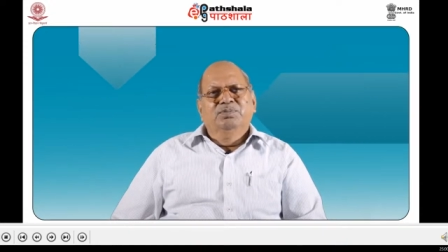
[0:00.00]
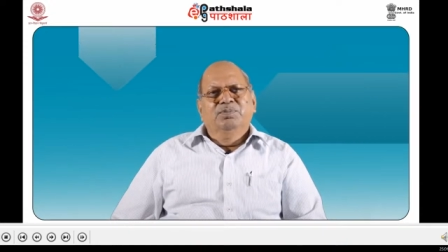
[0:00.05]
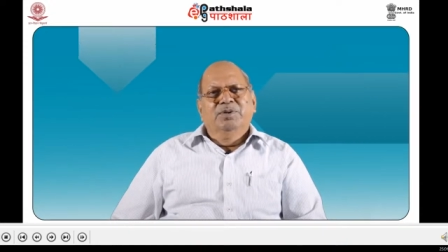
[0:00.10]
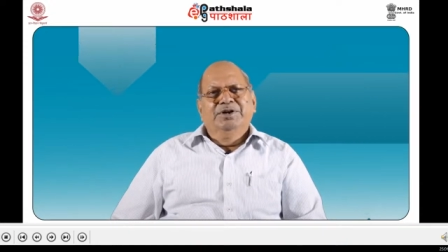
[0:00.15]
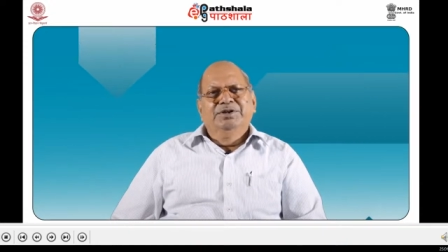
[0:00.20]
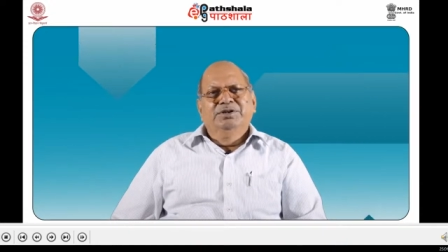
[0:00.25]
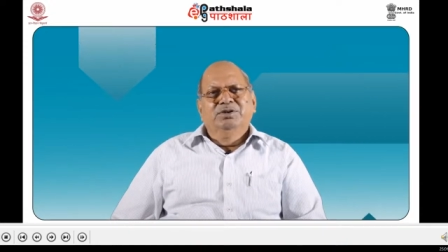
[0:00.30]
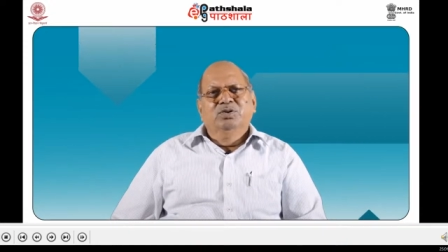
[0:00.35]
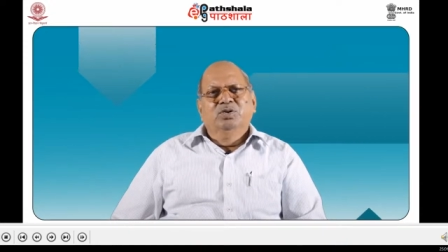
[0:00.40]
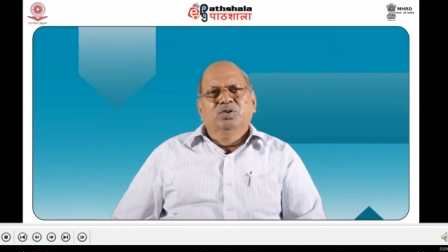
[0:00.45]

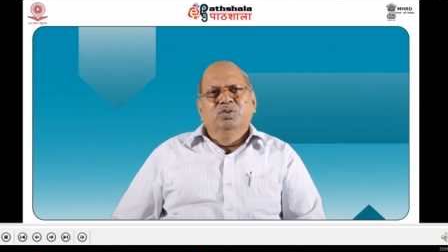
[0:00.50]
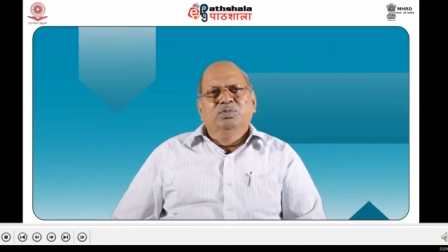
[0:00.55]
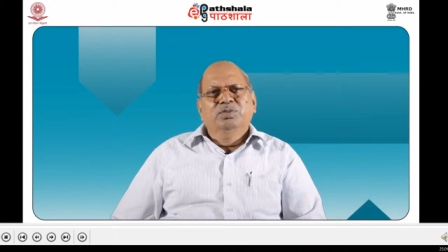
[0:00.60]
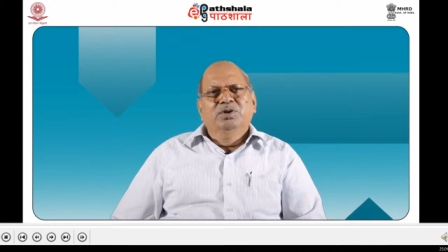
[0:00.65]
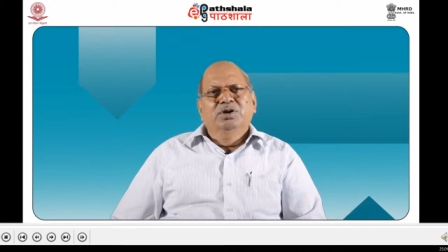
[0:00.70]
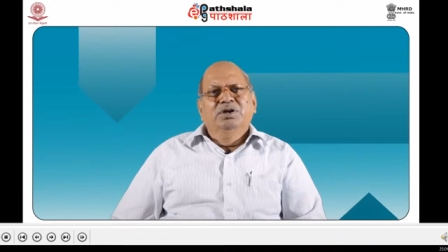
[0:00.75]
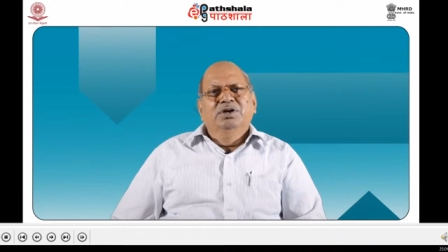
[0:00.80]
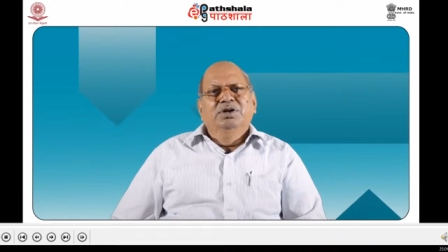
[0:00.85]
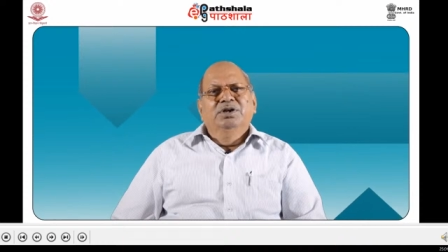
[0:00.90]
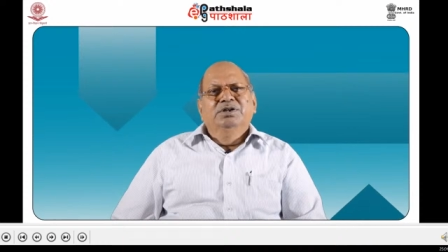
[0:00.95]
point group
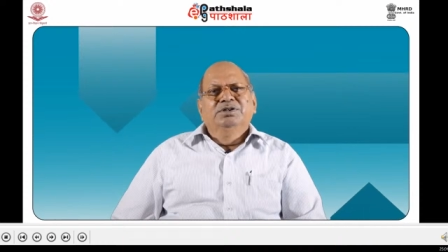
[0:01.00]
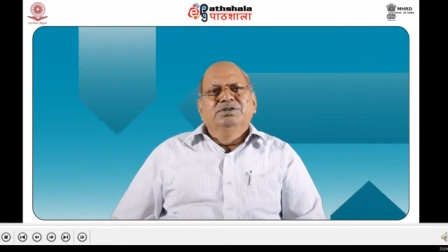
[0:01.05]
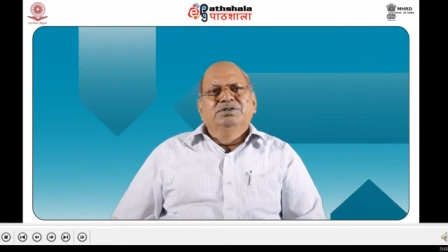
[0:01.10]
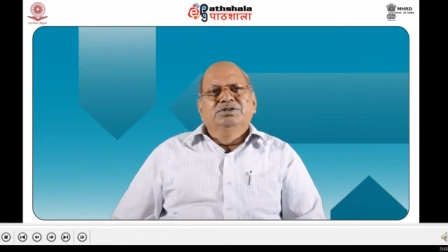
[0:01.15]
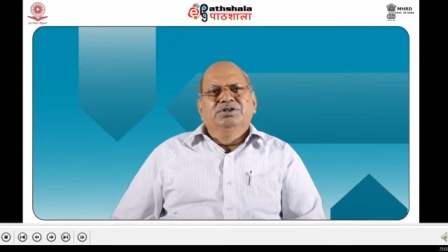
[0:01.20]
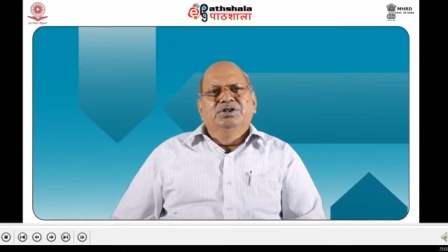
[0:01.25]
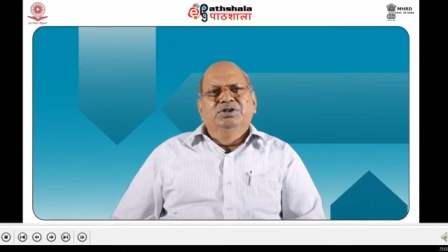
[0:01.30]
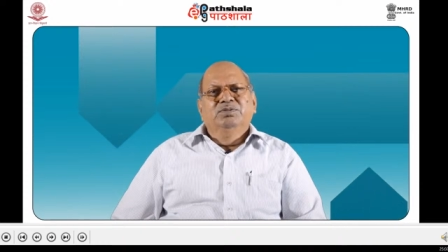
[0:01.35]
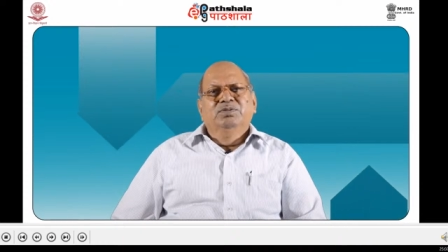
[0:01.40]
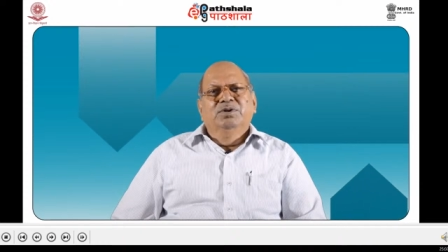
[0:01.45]

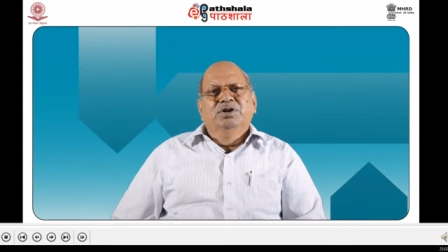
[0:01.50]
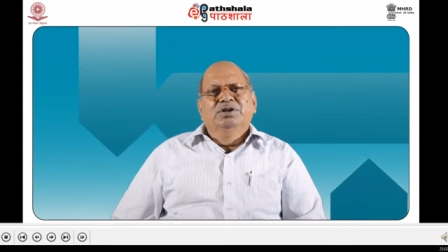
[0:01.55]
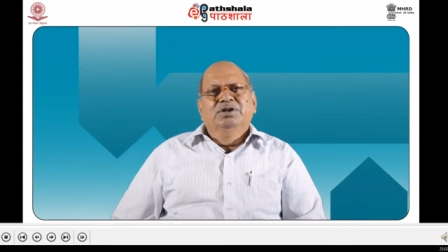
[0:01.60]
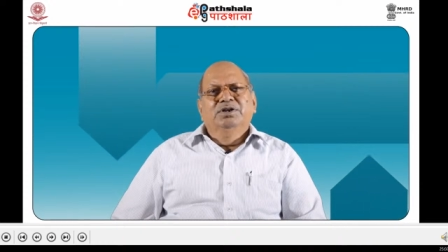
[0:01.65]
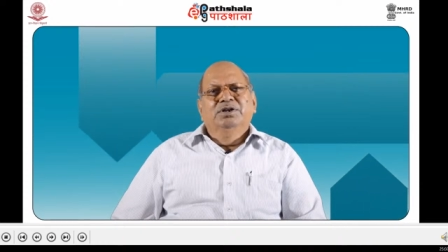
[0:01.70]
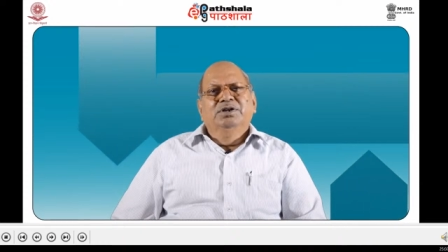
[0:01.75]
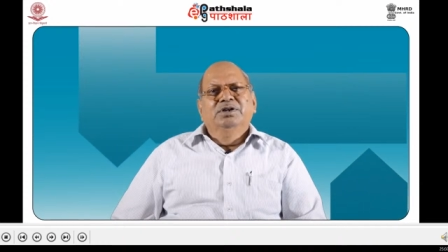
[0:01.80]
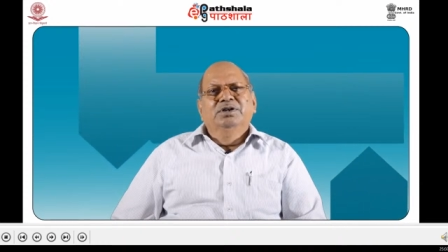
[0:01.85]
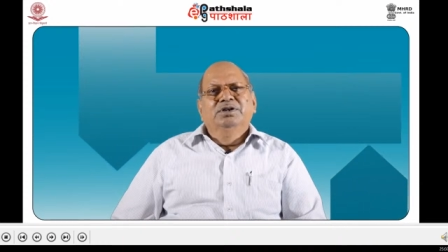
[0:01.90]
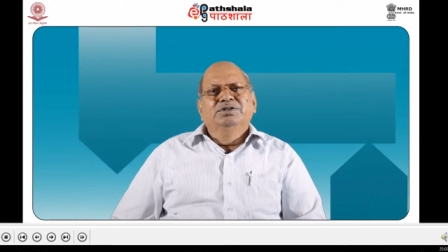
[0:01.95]

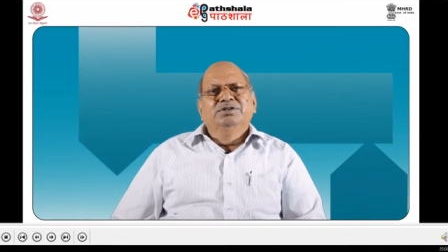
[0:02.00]
C1,